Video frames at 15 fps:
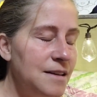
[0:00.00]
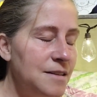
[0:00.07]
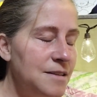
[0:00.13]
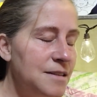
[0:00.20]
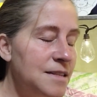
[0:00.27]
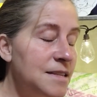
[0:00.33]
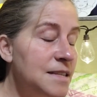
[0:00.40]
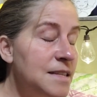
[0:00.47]

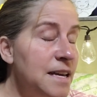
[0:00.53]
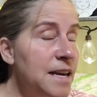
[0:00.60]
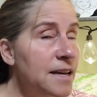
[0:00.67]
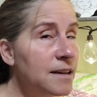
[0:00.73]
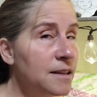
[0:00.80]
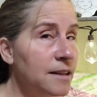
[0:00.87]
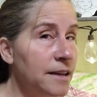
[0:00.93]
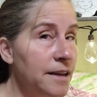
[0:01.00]

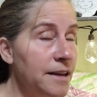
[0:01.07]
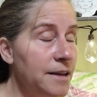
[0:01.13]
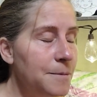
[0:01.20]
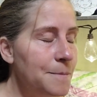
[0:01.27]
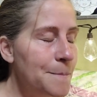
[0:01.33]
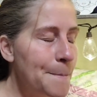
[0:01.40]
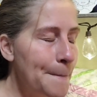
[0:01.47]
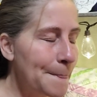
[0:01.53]
sneakily,
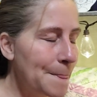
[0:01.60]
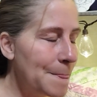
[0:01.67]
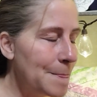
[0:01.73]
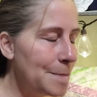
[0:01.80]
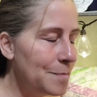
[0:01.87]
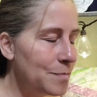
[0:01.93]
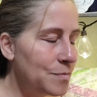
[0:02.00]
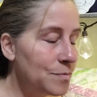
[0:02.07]

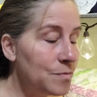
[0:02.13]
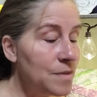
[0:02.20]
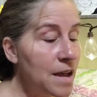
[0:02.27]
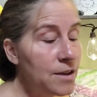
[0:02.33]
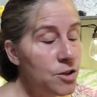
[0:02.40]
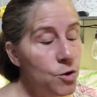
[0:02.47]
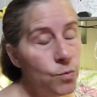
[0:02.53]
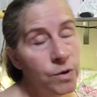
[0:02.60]

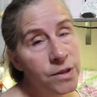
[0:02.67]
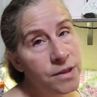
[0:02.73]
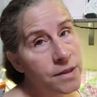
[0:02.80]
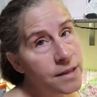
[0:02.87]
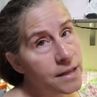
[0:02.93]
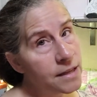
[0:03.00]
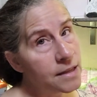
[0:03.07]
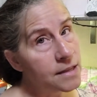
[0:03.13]
and you wouldn't
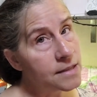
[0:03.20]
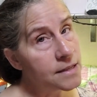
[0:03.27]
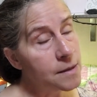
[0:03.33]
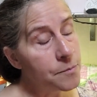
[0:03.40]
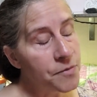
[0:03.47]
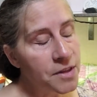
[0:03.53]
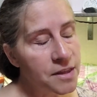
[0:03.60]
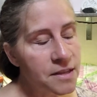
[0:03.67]
think that
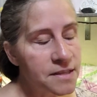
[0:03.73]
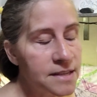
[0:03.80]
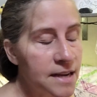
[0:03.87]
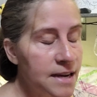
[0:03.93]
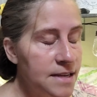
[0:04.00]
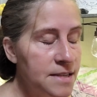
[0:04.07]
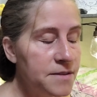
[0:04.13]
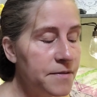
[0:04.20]
something the
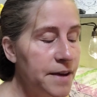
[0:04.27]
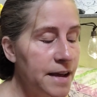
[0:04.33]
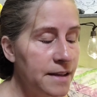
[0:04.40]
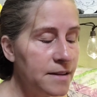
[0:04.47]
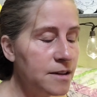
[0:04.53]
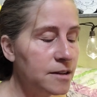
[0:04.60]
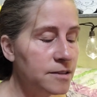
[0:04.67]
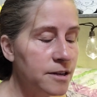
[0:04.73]
size of
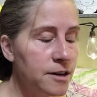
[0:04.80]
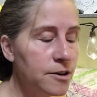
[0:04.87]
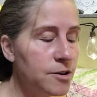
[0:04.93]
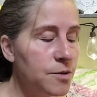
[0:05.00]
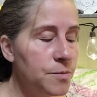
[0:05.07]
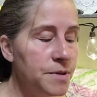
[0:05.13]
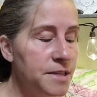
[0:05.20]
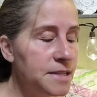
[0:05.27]
Ankildar
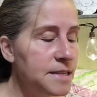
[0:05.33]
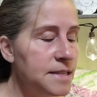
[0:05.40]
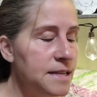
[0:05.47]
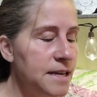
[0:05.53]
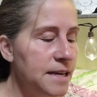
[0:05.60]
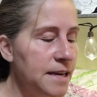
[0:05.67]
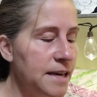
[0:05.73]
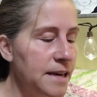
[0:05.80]
could be
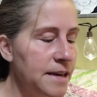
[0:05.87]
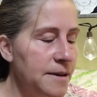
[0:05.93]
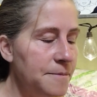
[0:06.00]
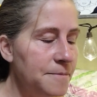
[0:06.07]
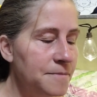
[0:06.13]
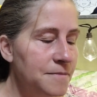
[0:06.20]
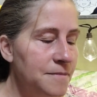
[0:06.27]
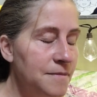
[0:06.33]
sneaky,
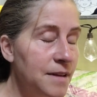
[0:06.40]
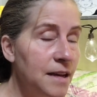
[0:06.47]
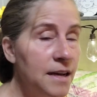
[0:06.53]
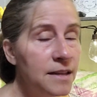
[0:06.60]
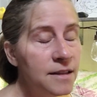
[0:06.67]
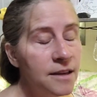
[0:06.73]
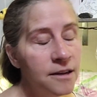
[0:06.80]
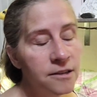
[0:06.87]

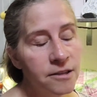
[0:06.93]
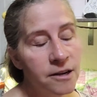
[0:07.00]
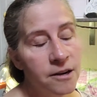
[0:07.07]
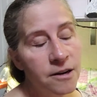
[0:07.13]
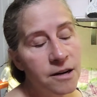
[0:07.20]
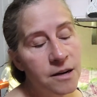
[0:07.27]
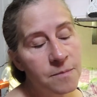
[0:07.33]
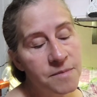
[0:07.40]

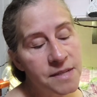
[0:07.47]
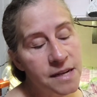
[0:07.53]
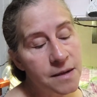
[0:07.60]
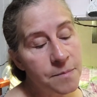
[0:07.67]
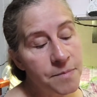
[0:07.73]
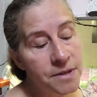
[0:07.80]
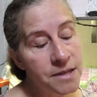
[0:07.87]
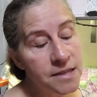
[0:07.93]
Ankildar comes
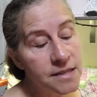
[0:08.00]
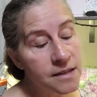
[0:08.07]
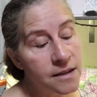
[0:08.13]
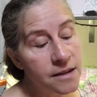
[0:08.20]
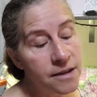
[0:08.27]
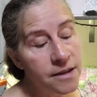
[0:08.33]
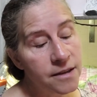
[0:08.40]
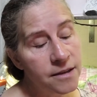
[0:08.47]
up and is
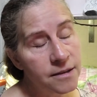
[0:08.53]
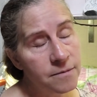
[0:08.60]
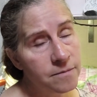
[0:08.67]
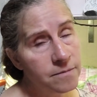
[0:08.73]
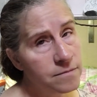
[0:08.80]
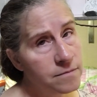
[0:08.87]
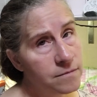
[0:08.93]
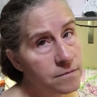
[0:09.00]
like,
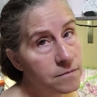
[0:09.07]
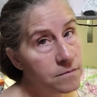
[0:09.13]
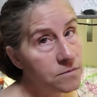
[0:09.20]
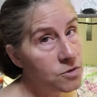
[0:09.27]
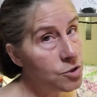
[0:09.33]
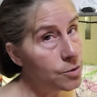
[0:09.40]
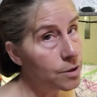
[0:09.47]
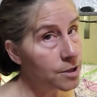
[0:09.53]

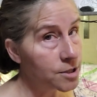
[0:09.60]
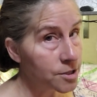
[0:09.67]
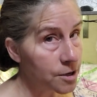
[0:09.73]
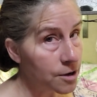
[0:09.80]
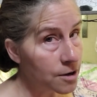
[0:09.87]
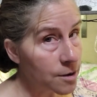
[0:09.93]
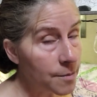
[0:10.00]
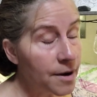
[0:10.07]
do you want to
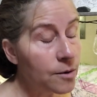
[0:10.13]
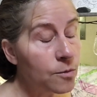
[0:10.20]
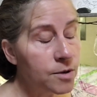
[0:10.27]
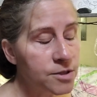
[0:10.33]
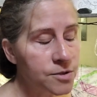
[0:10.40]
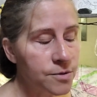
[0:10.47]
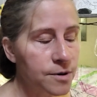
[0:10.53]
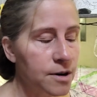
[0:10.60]
talk about
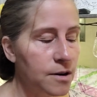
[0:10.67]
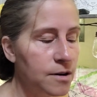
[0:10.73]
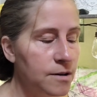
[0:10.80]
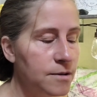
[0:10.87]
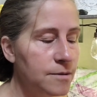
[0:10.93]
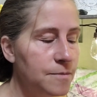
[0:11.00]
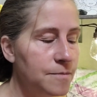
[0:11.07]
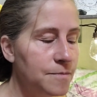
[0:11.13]
what's wrong?